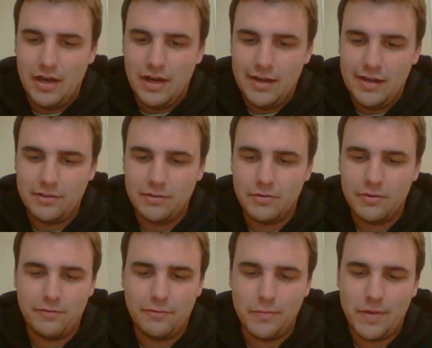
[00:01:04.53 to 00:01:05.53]
Uh, he threw
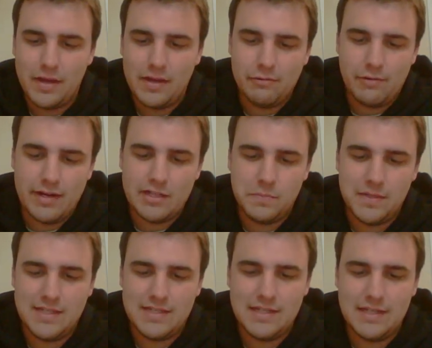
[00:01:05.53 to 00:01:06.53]
in for my Rays
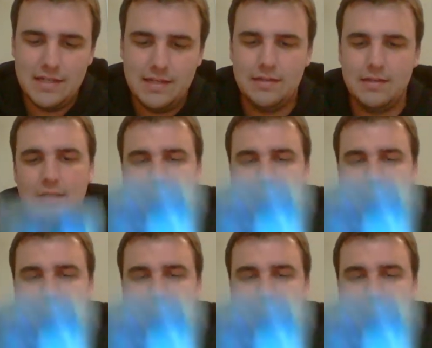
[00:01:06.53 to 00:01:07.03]
P C.